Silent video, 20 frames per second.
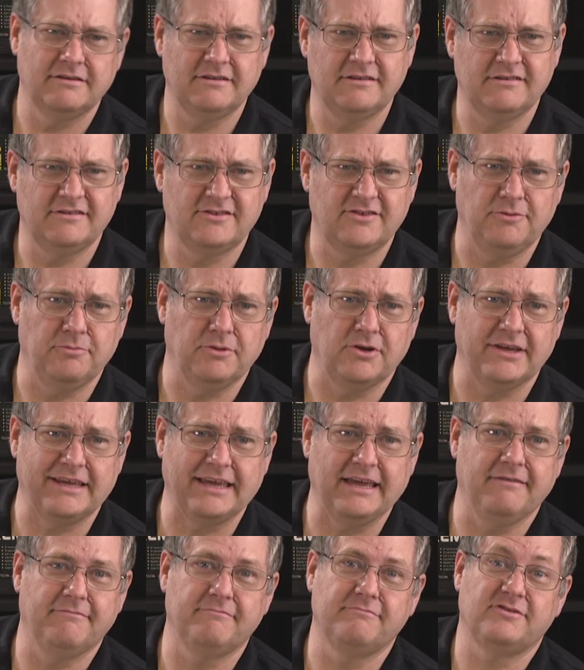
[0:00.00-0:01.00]
assuming I
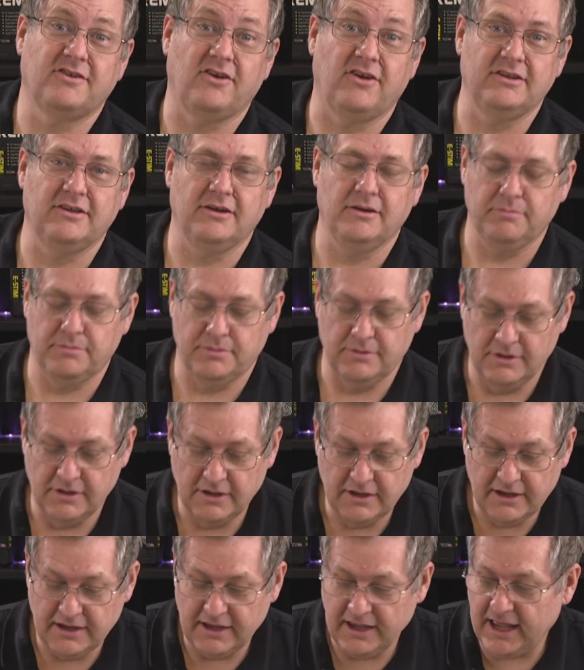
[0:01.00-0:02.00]
get tied up.
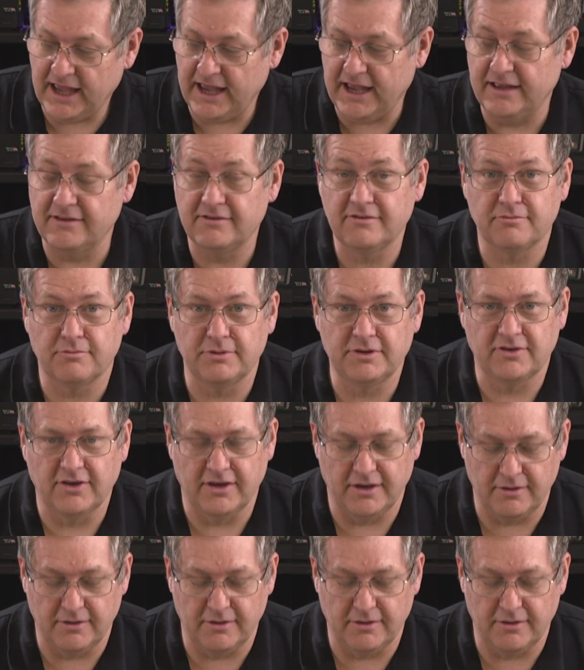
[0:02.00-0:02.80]
And we take